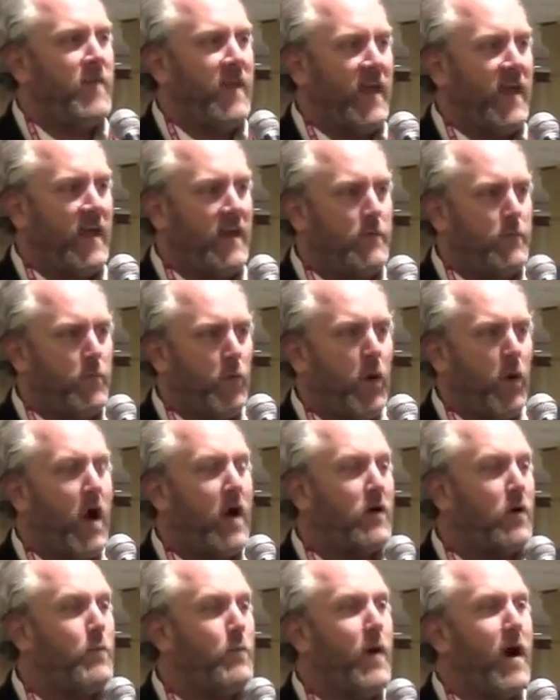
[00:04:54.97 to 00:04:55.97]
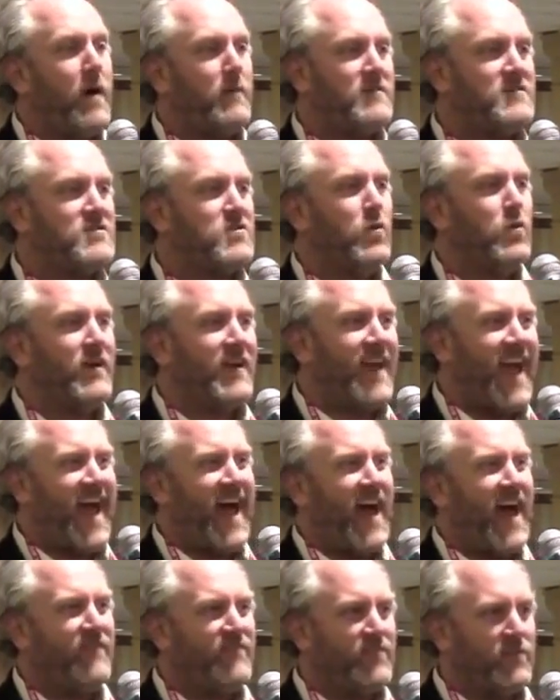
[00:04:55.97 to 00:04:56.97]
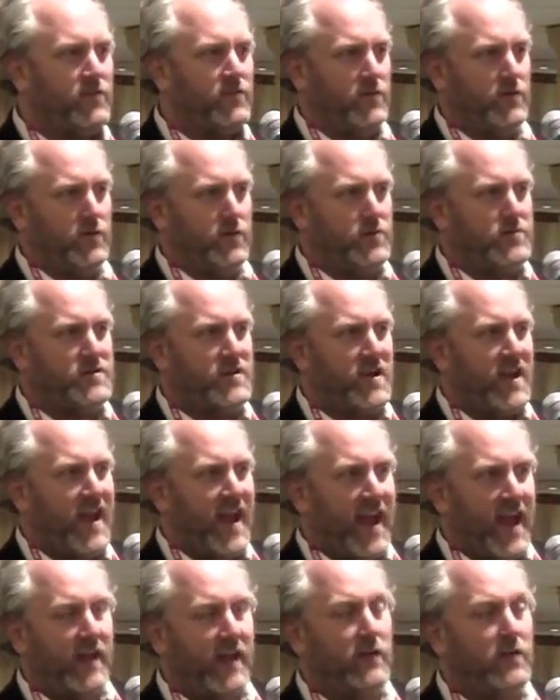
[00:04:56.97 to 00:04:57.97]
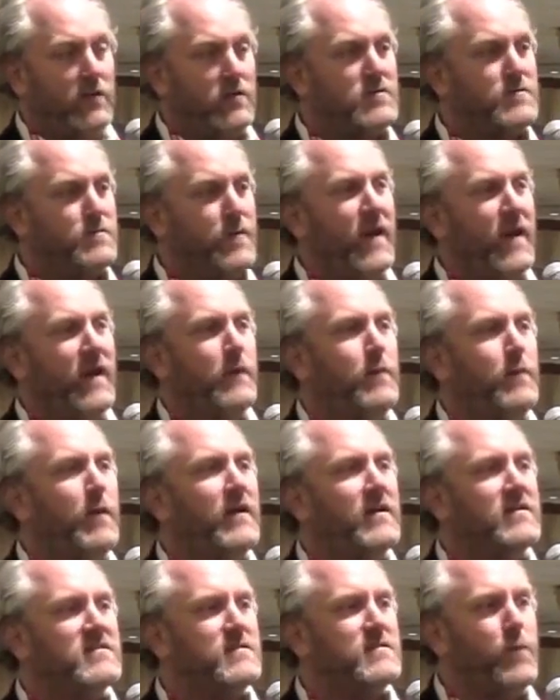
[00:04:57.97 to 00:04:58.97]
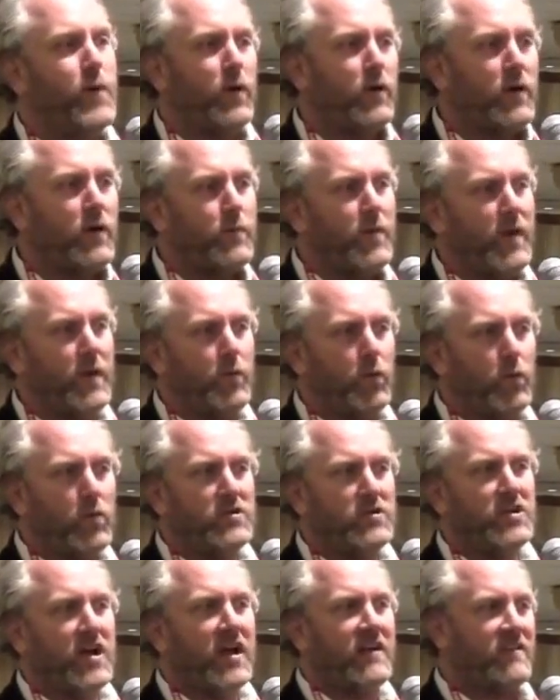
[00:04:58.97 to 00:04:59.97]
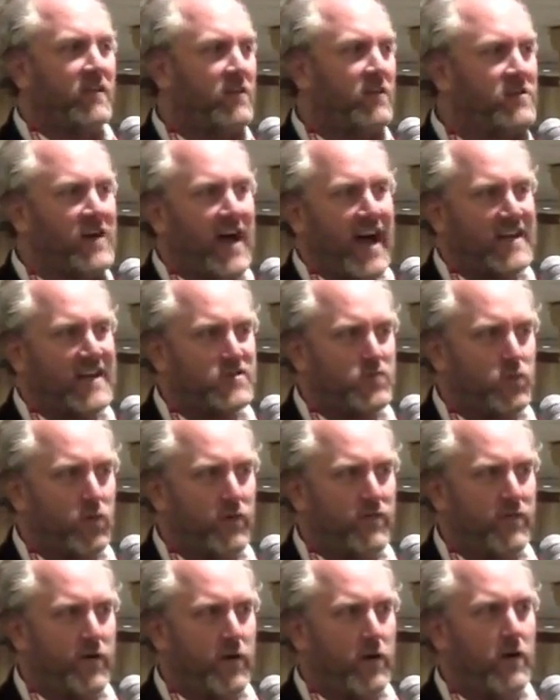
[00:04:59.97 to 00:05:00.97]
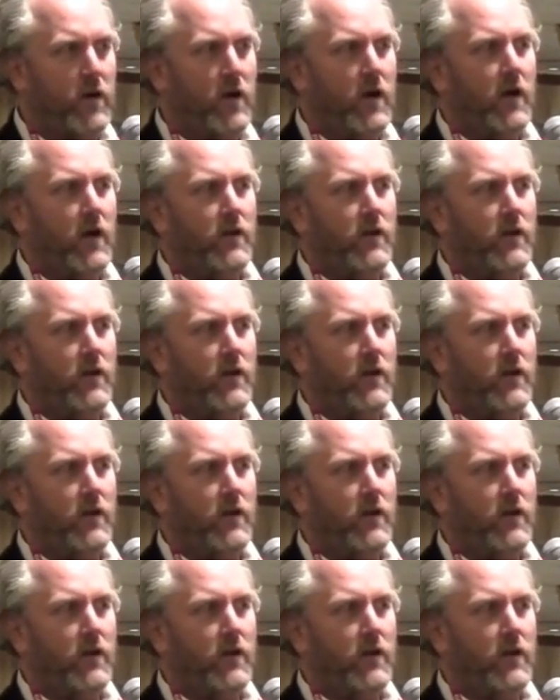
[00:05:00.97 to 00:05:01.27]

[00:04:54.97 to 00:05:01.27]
And Barack Obama is going to have to lose, and lose big, because the American people reject the class warfare,